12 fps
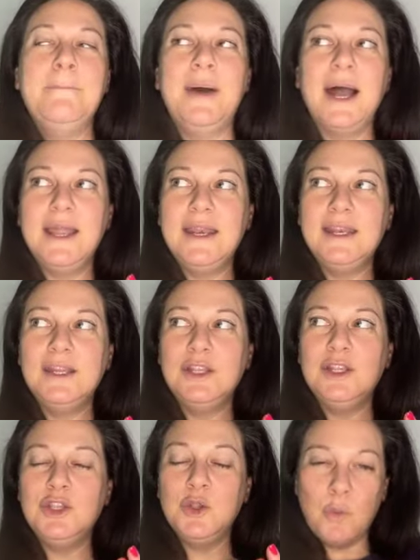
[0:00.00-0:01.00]
But
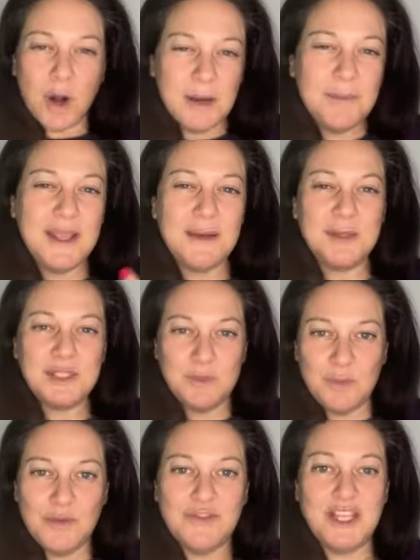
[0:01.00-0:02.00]
you want to be able
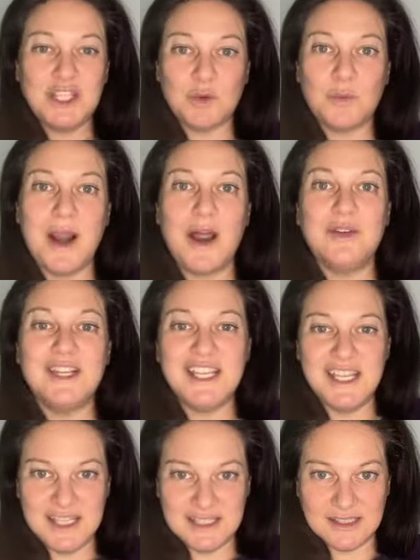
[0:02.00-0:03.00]
to move things around
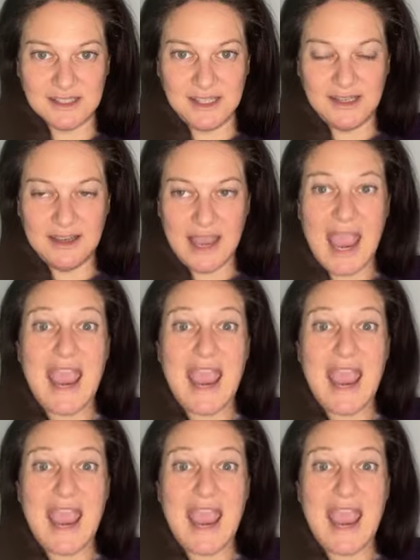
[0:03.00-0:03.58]
easily